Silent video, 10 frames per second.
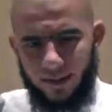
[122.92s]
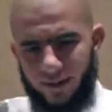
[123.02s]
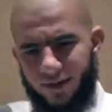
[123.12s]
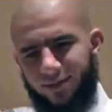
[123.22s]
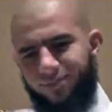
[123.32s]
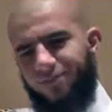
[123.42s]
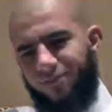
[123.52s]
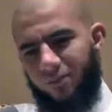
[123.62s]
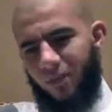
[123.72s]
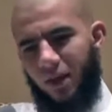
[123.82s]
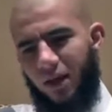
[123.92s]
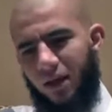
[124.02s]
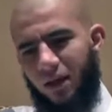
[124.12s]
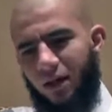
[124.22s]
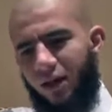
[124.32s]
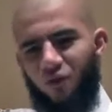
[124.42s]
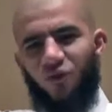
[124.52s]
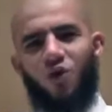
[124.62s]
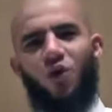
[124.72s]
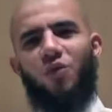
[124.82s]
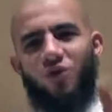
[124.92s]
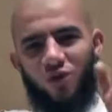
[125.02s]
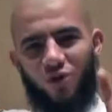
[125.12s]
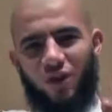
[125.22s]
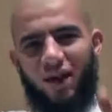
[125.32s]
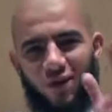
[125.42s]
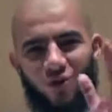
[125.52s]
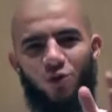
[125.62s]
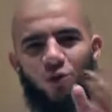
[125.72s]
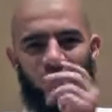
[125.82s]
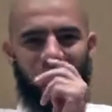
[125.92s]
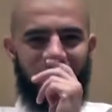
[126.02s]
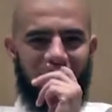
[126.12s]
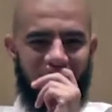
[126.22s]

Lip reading: is, if you're going to create a group,